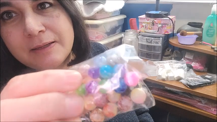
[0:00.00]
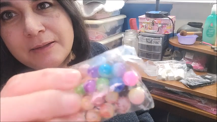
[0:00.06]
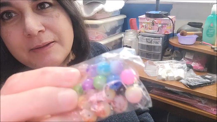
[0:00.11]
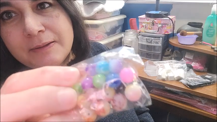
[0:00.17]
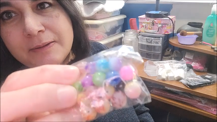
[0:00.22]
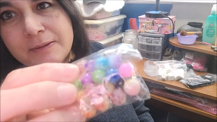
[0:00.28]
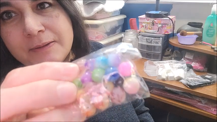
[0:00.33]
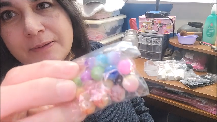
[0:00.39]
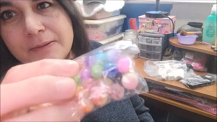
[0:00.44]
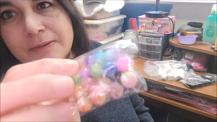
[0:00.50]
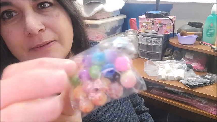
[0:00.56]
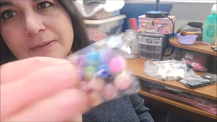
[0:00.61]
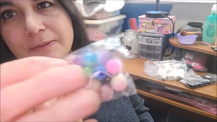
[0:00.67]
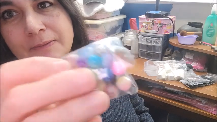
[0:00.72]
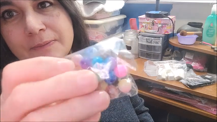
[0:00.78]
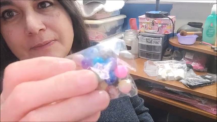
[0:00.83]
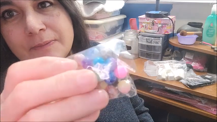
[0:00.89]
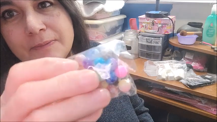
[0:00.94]

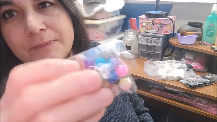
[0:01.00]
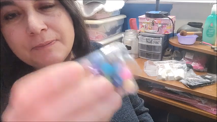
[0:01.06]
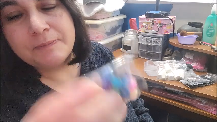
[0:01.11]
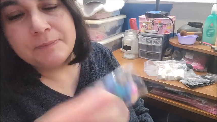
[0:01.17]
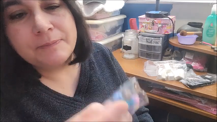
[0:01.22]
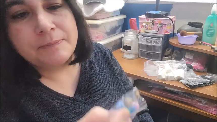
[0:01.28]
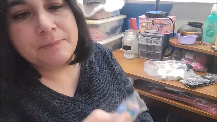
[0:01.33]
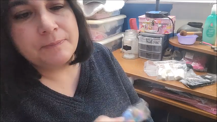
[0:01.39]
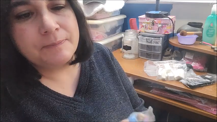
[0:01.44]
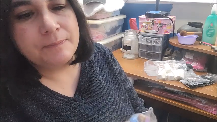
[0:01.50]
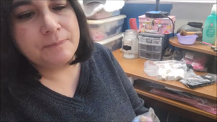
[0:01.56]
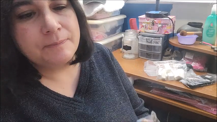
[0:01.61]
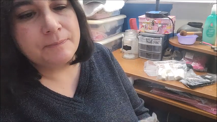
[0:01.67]
(silence)